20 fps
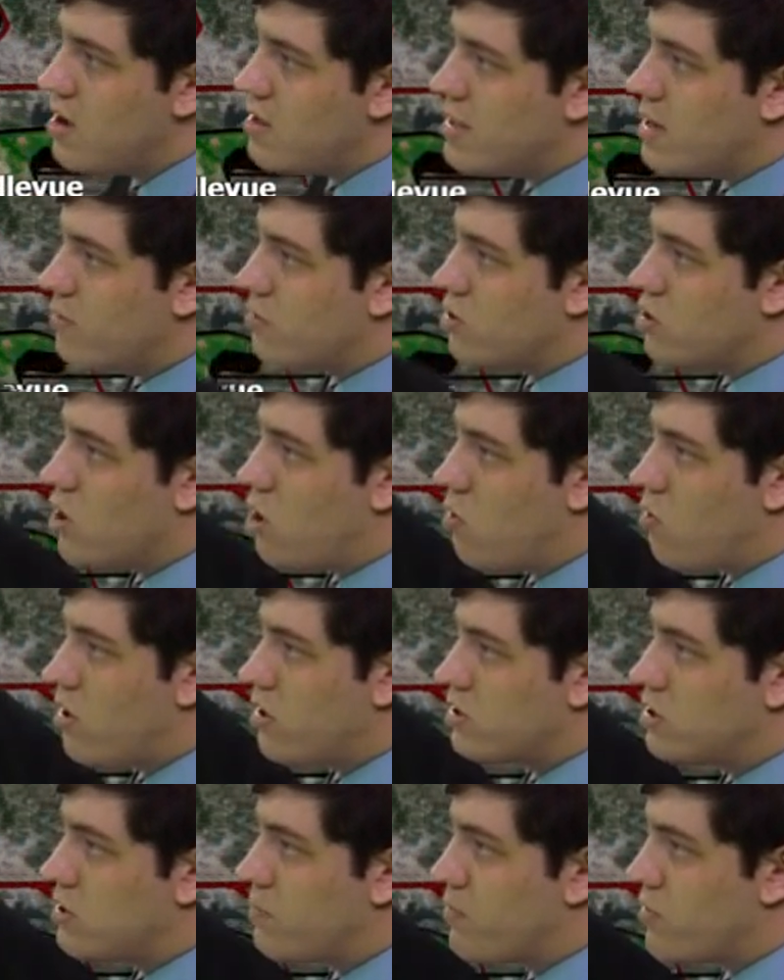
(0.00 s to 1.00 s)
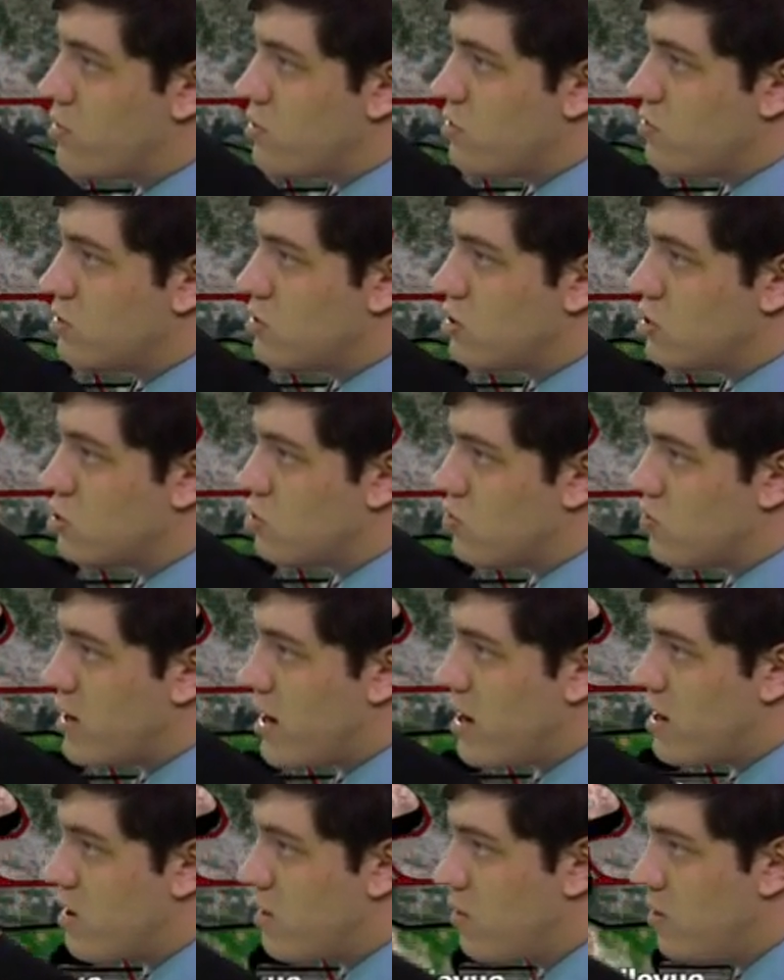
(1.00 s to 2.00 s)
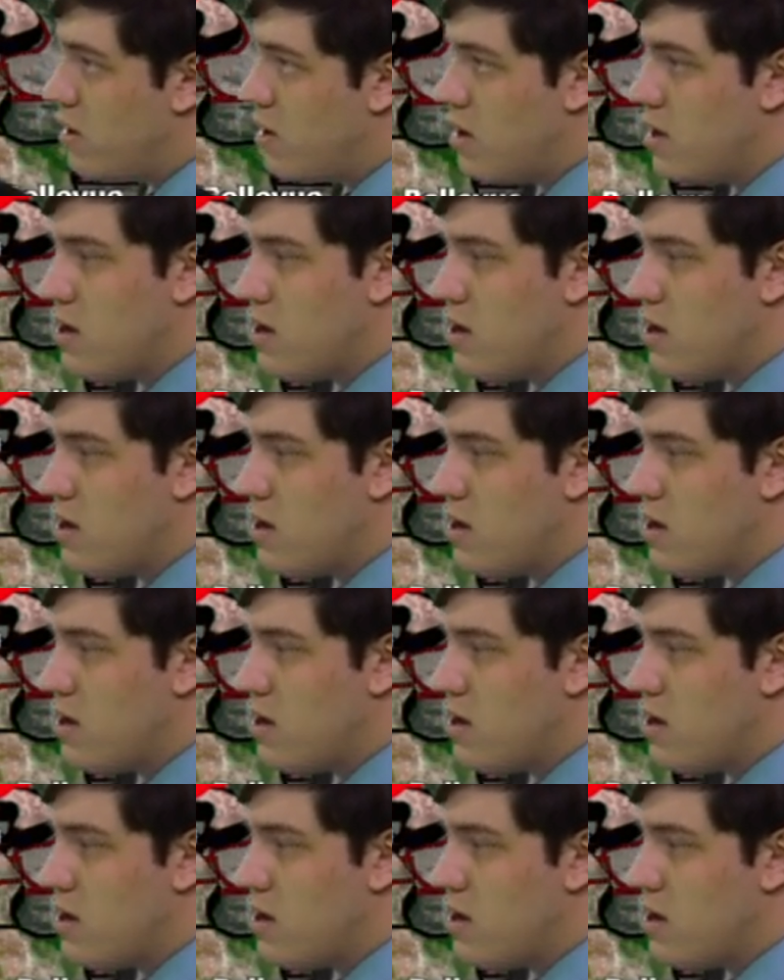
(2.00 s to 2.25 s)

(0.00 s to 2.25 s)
that would go on to produce the tornado